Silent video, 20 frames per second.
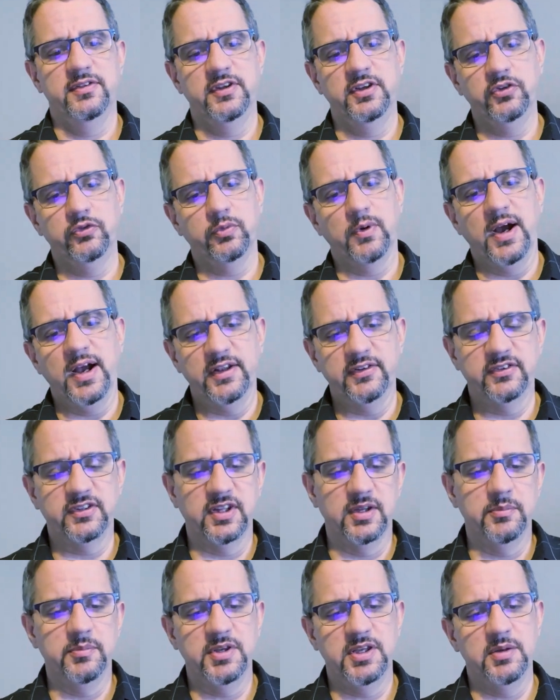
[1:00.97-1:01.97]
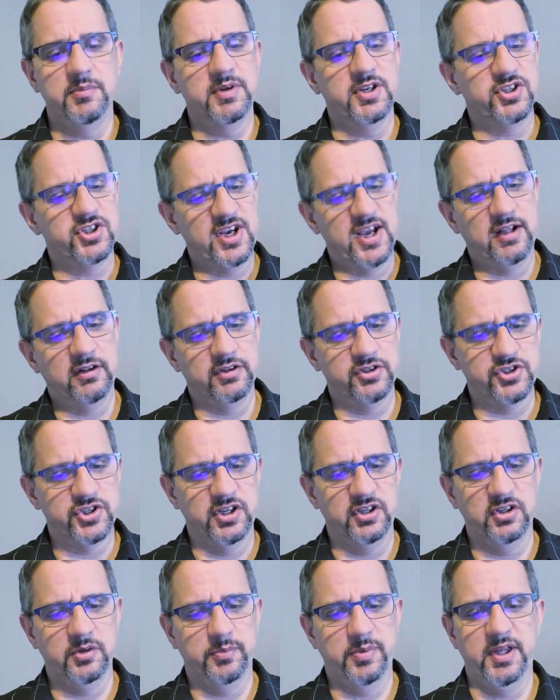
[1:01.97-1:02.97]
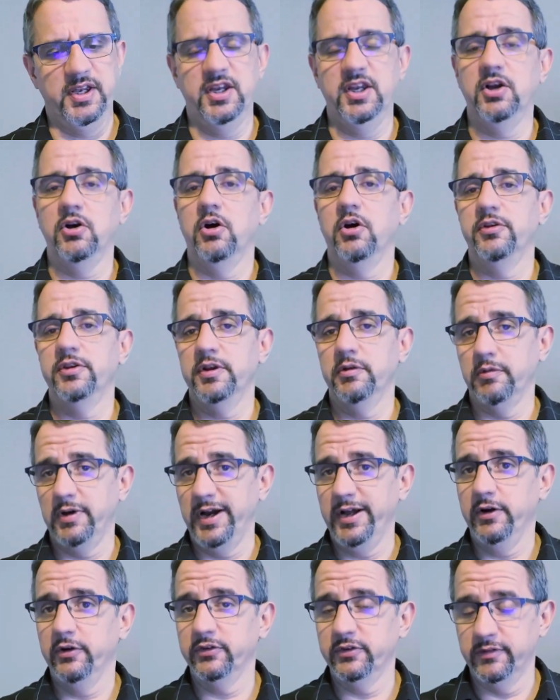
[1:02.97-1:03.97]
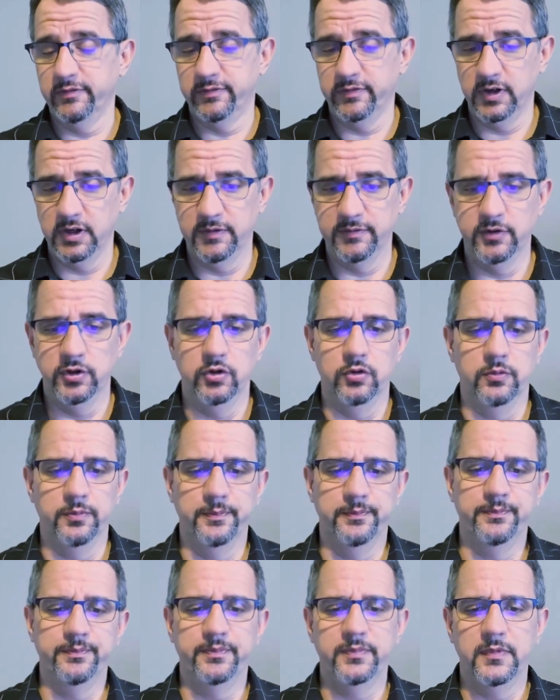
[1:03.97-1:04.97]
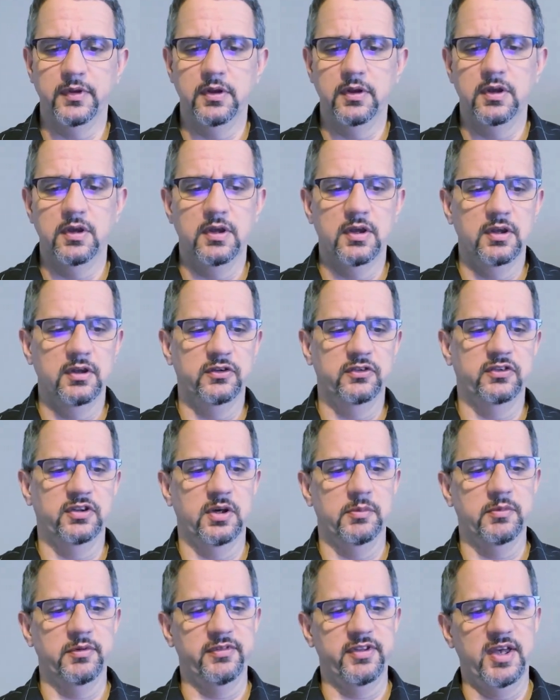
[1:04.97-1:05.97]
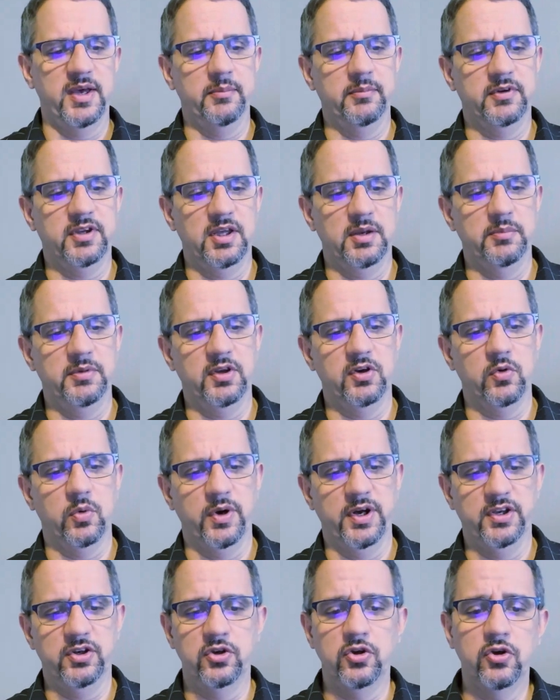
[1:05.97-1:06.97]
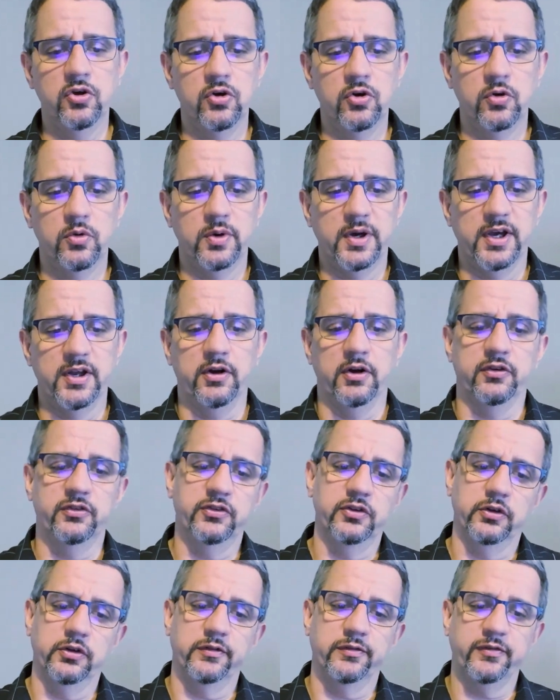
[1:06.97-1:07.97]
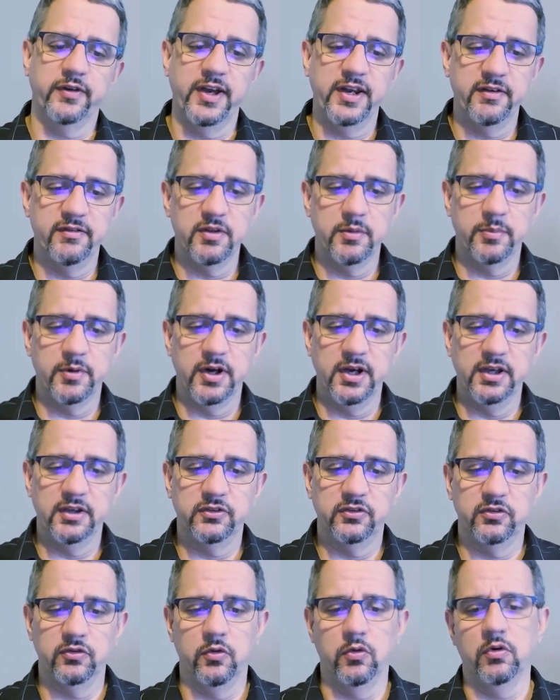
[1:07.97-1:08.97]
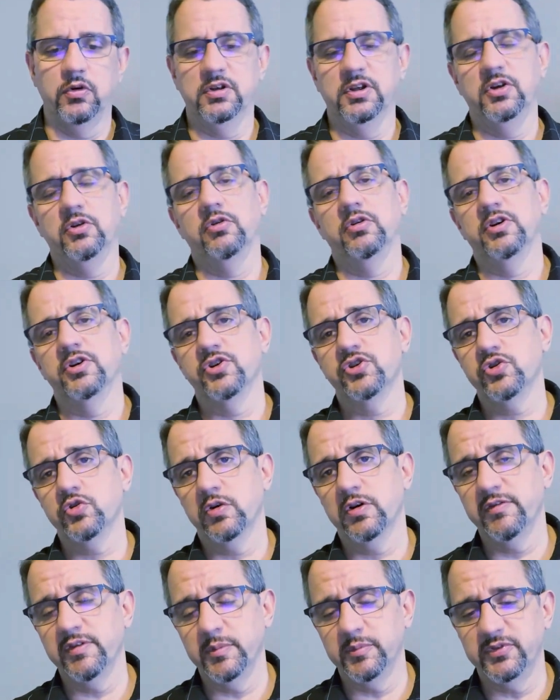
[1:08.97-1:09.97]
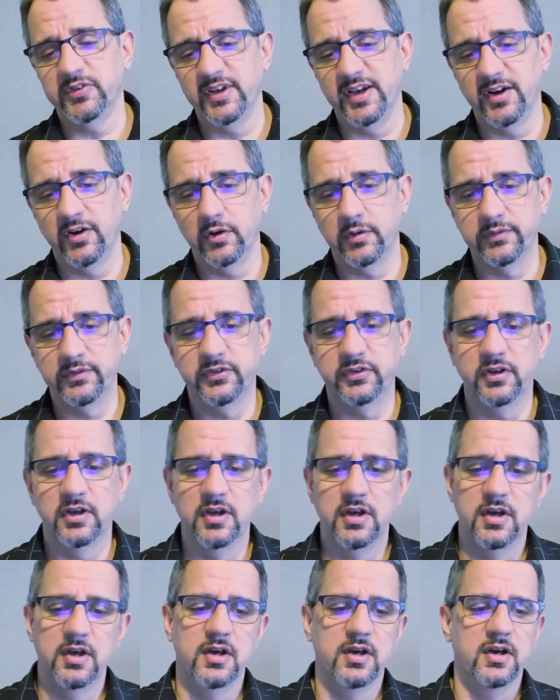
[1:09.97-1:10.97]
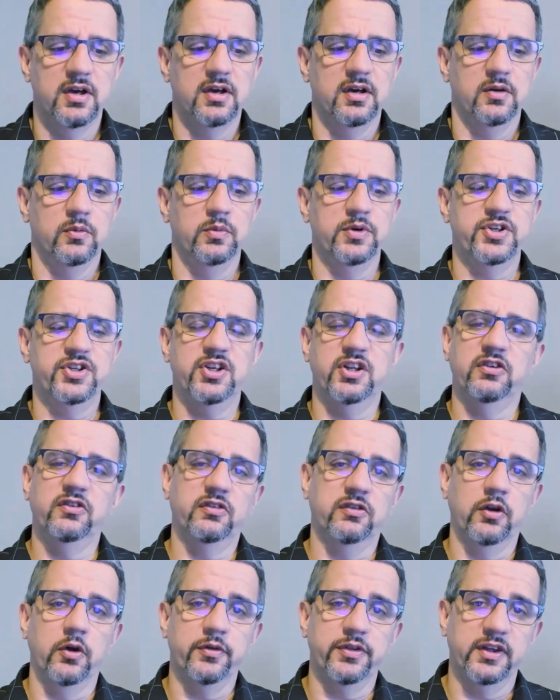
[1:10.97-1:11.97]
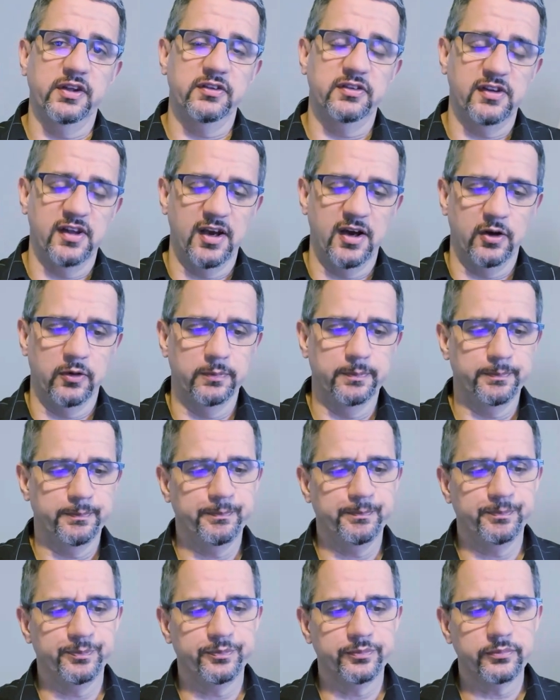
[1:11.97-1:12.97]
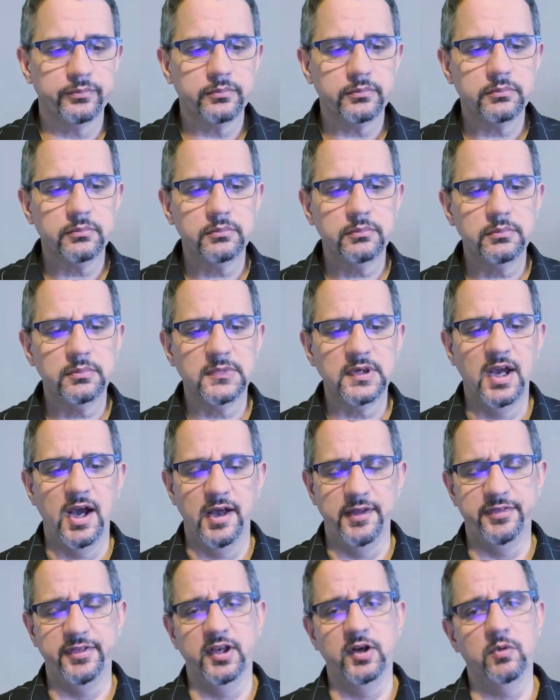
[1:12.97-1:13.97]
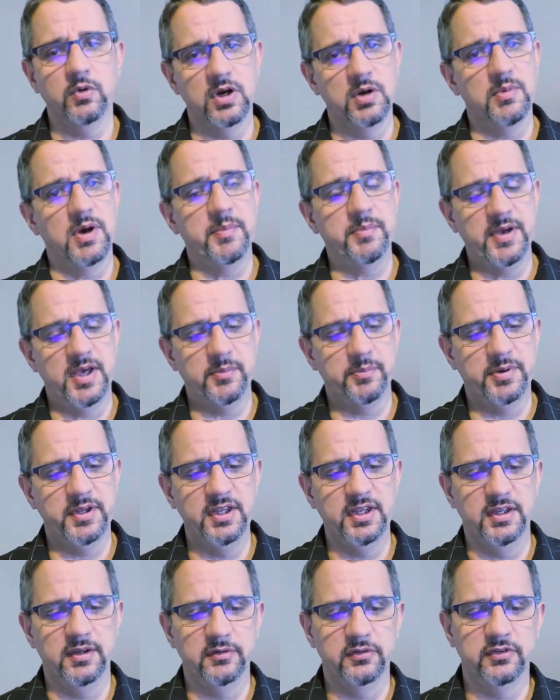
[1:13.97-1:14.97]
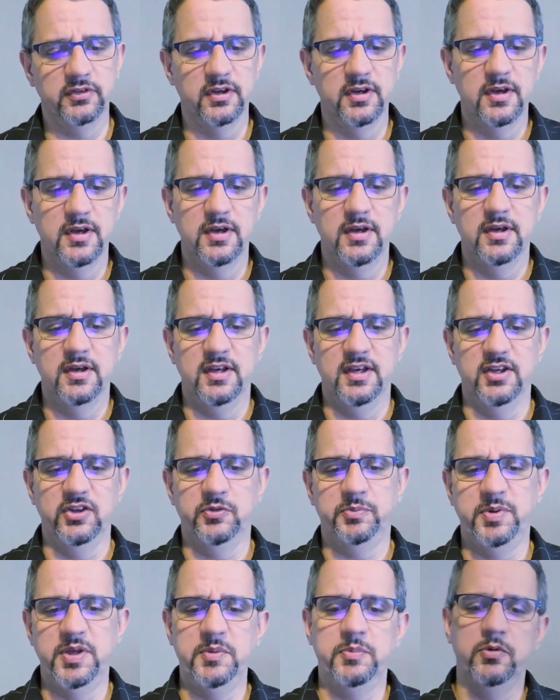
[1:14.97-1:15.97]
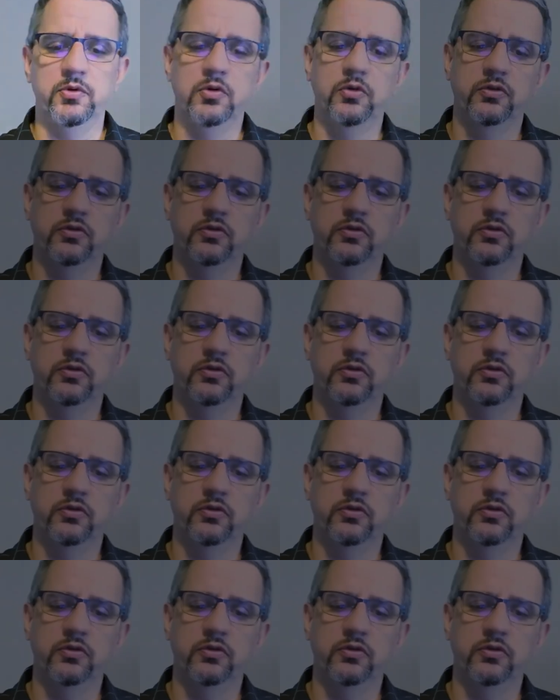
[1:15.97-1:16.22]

these rides can be a bit challenging depending on the riders in front of you. Some of them can be quite new and are still afraid of the bikes or a little unsure of themselves, which can slow things down. I think one of my pet peeves is people who